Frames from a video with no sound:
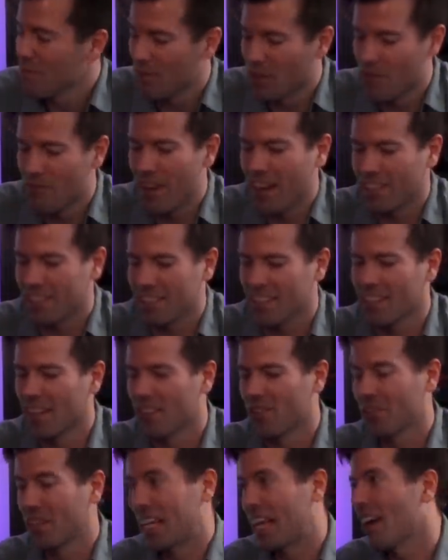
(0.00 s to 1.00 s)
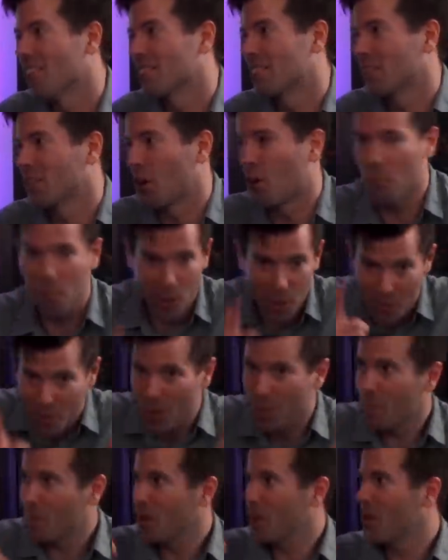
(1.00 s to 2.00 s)
Fun fact, the gun only counts if you go poof,
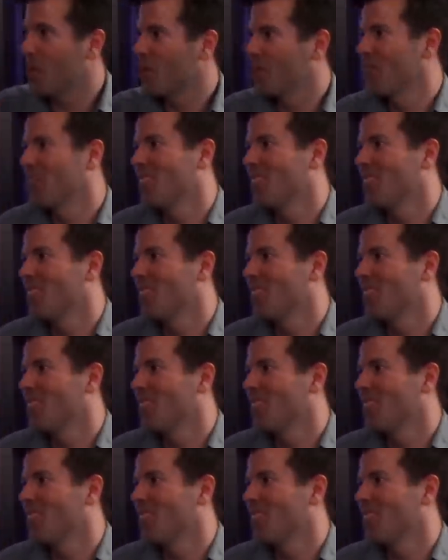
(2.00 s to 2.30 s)
poof, poof.